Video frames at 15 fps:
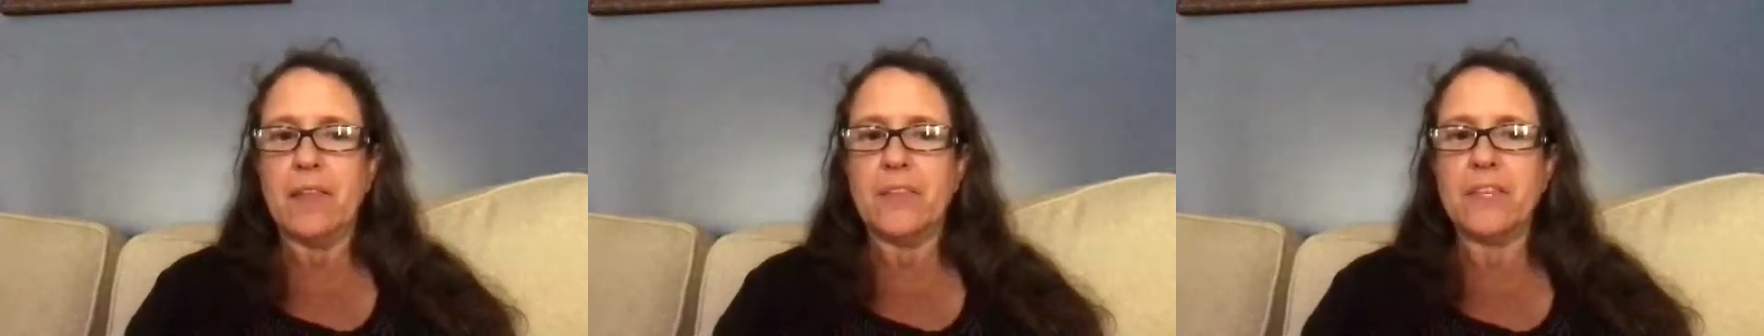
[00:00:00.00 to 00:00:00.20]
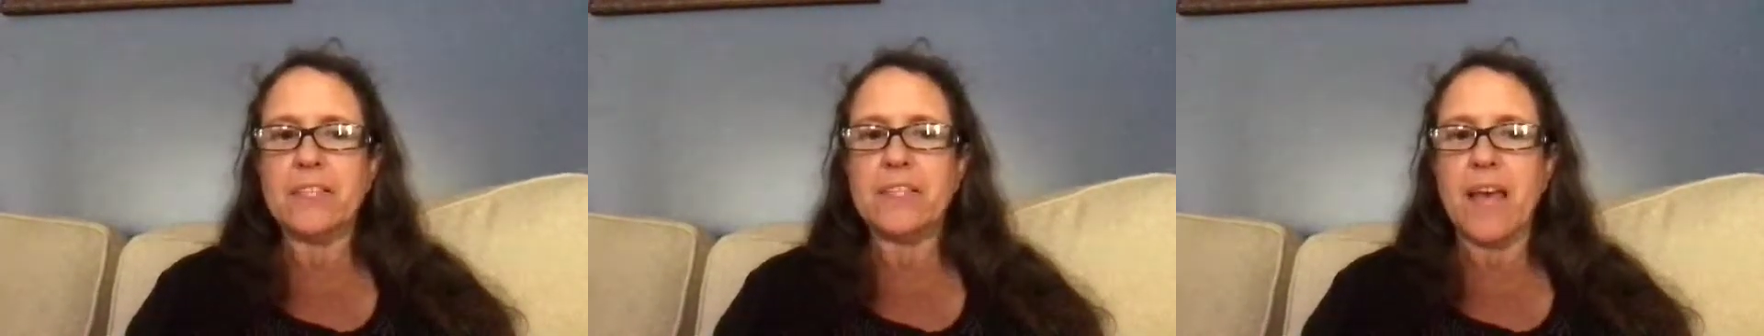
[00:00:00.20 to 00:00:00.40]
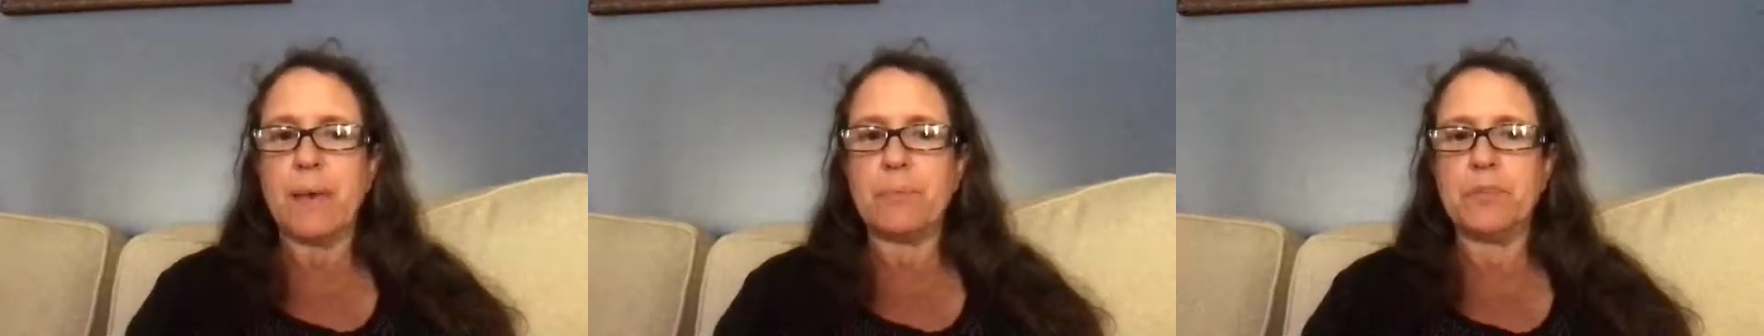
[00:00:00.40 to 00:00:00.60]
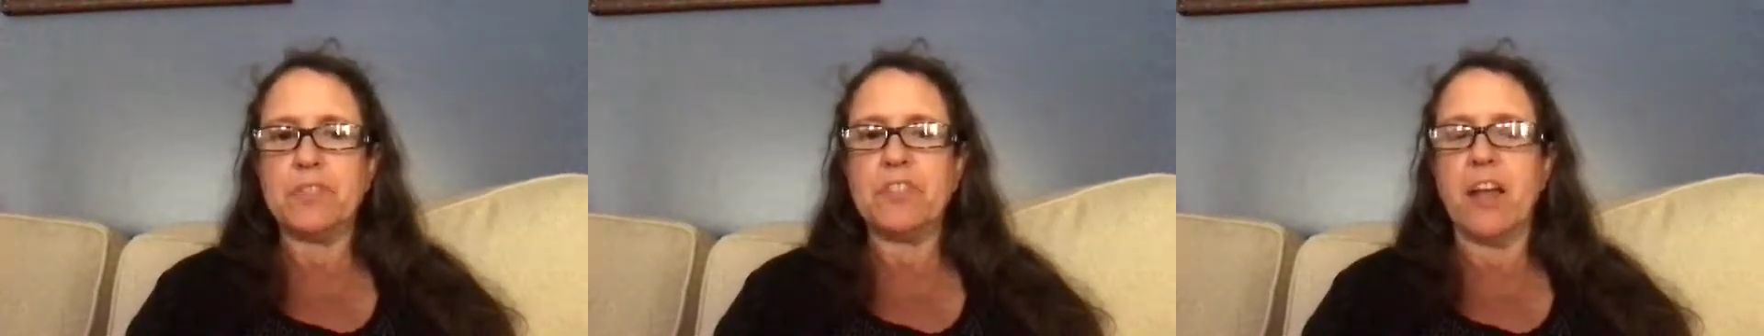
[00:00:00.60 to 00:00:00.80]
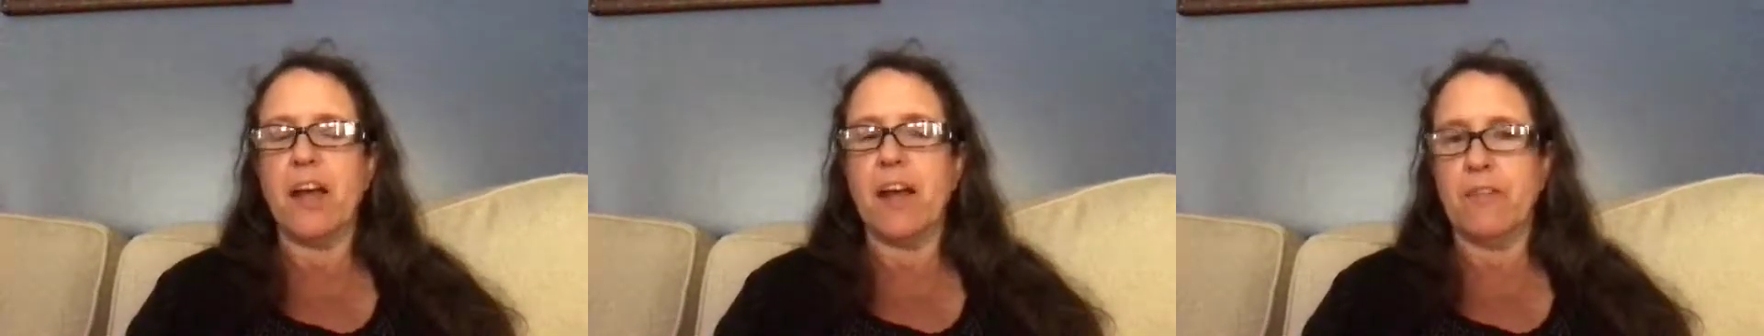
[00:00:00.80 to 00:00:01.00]
This
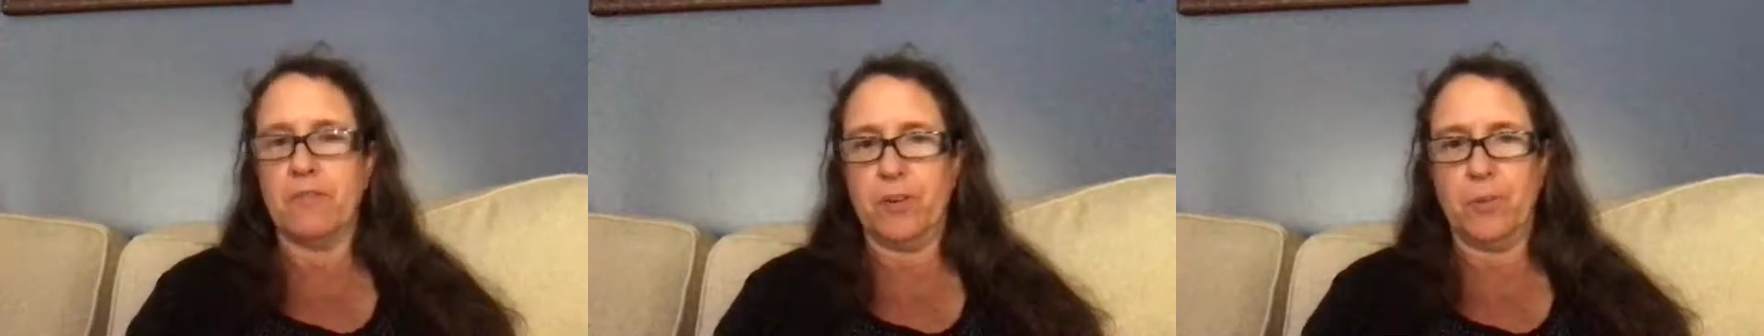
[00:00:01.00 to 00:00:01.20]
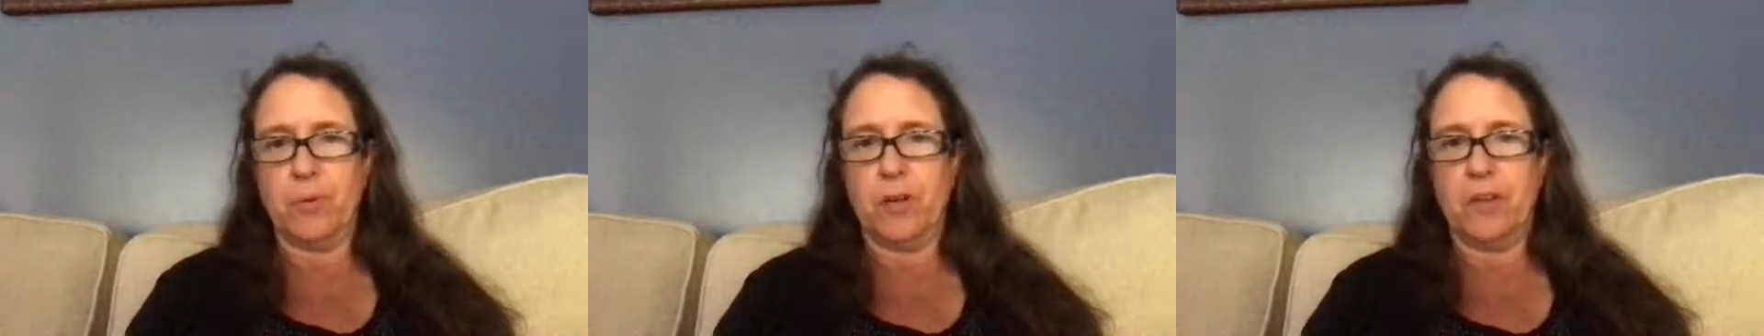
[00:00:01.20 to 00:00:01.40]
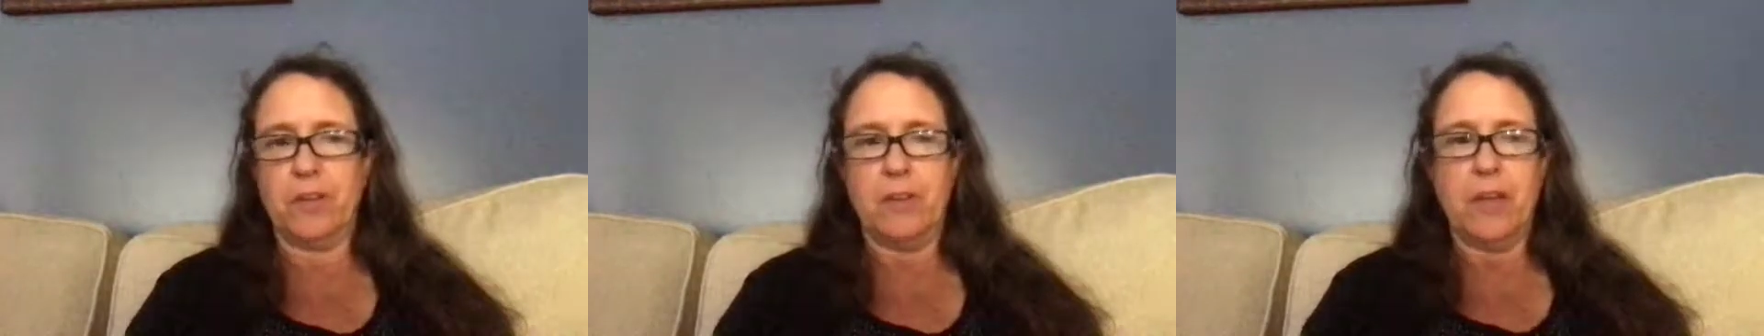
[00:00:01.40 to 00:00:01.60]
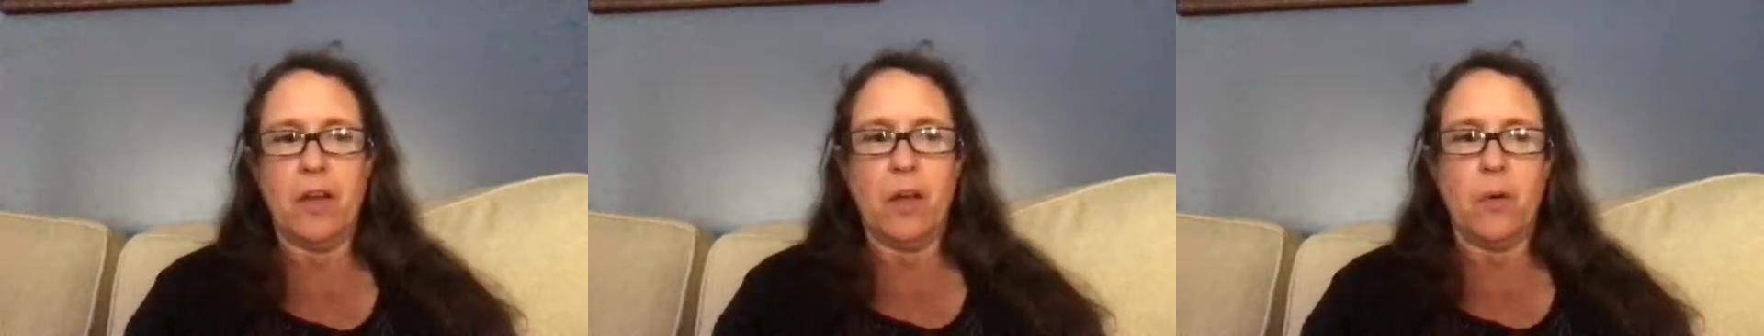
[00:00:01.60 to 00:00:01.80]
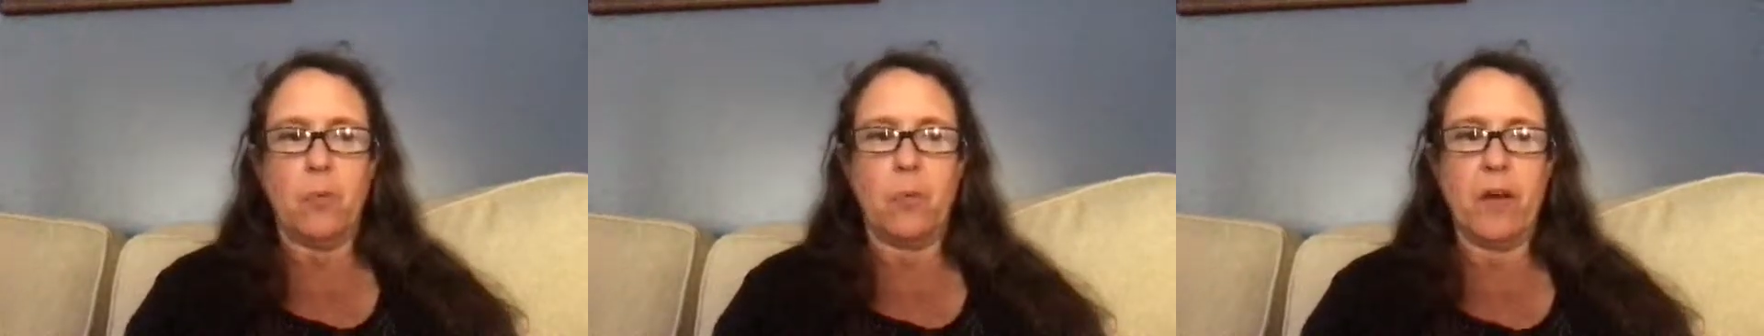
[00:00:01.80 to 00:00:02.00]
happens to everyone,
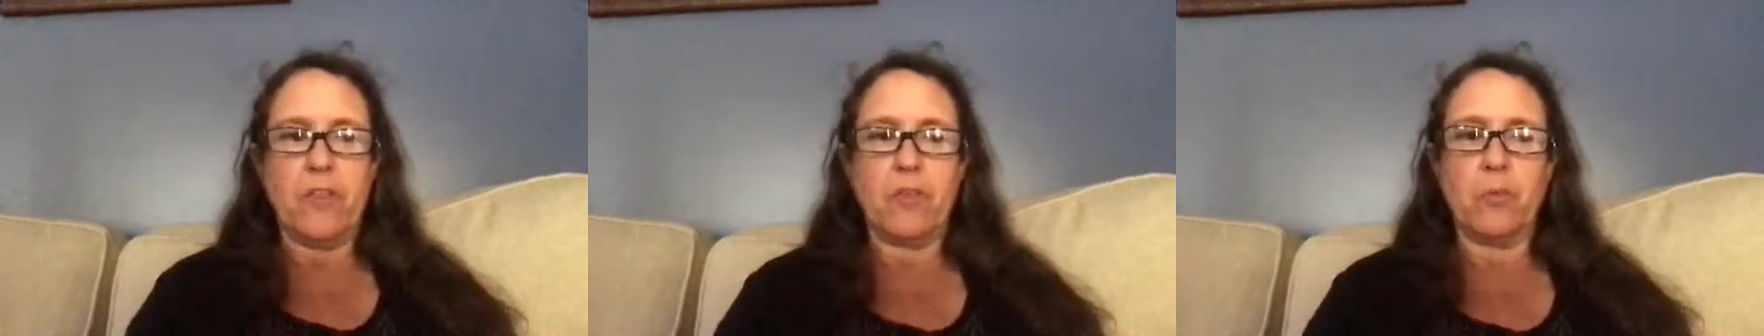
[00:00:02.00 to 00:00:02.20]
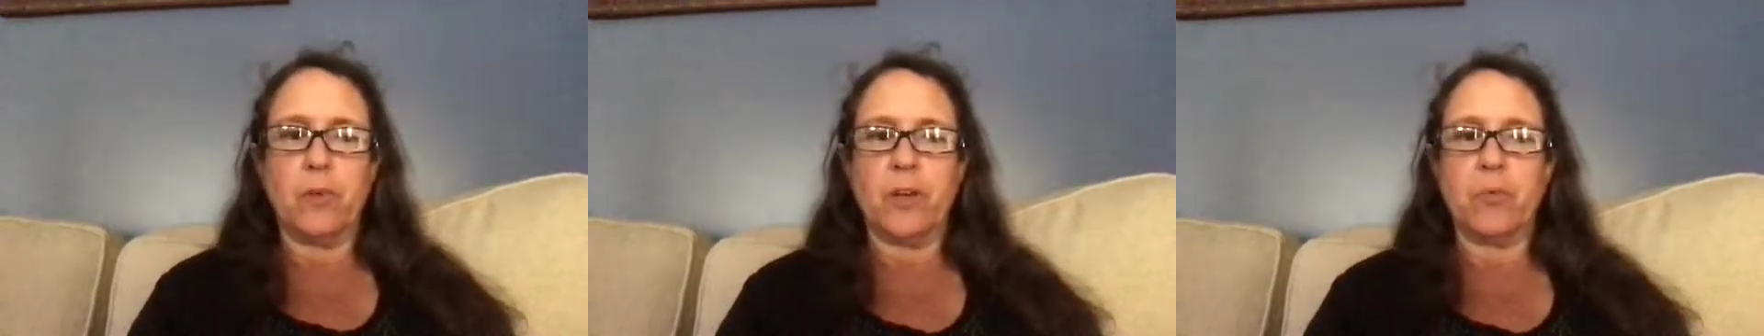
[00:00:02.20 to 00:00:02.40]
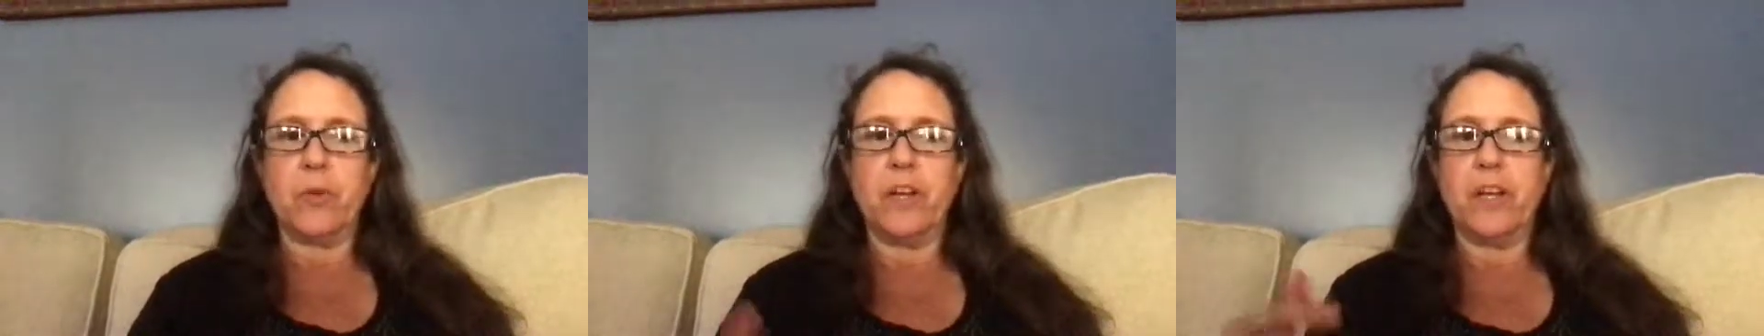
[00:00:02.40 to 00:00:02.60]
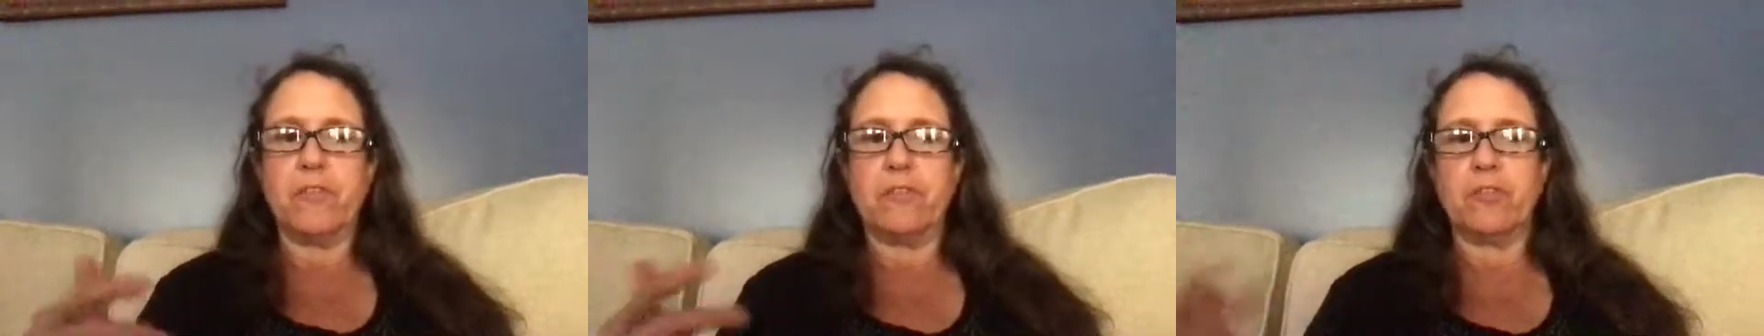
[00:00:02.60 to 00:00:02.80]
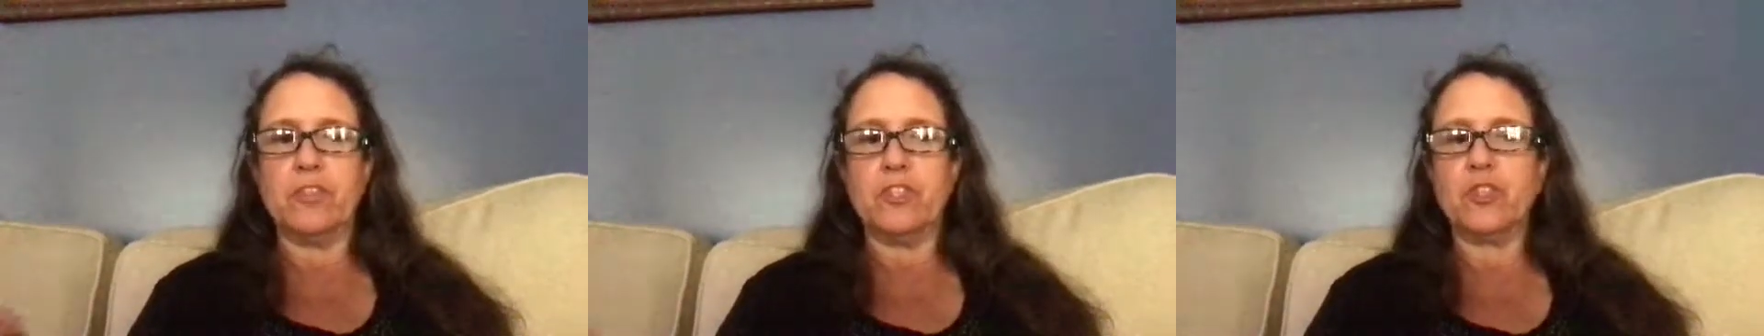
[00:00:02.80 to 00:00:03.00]
whether we are reading
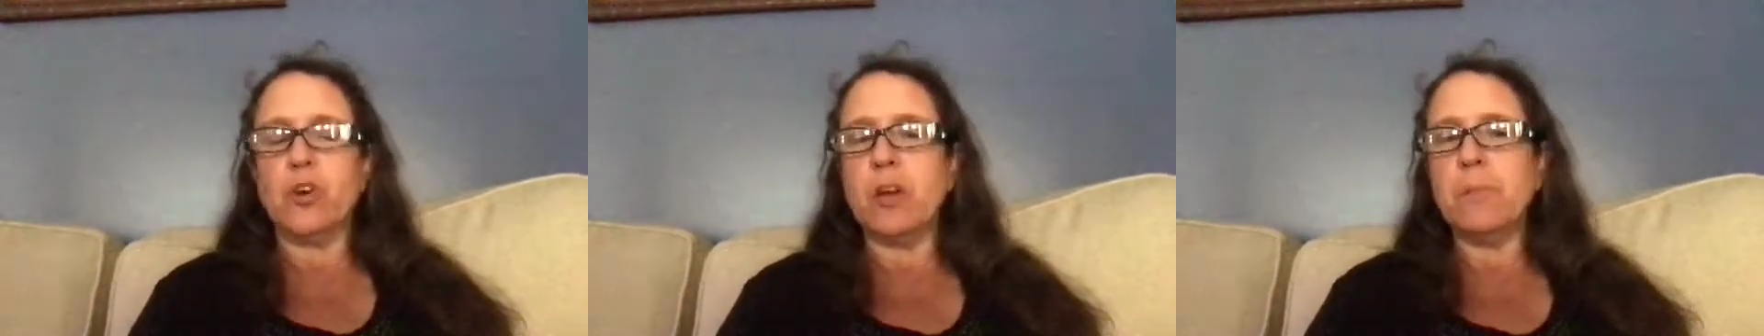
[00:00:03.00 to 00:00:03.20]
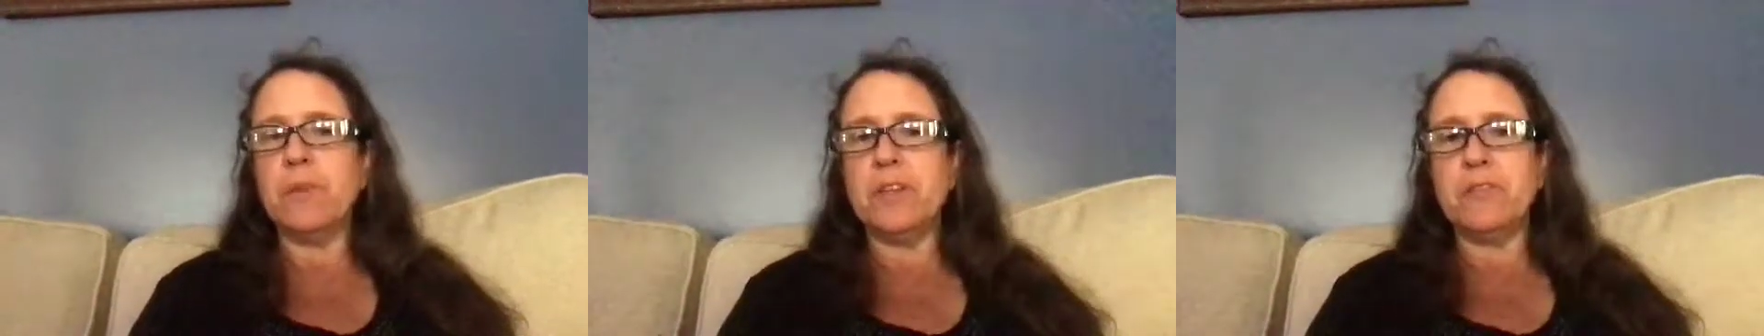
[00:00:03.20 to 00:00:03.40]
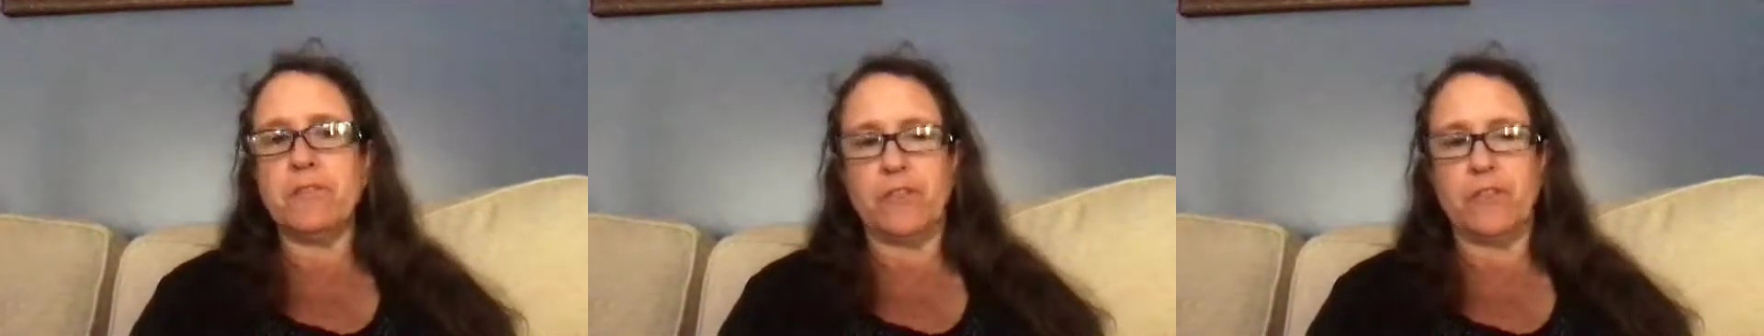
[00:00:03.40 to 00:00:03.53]
for enjoyment,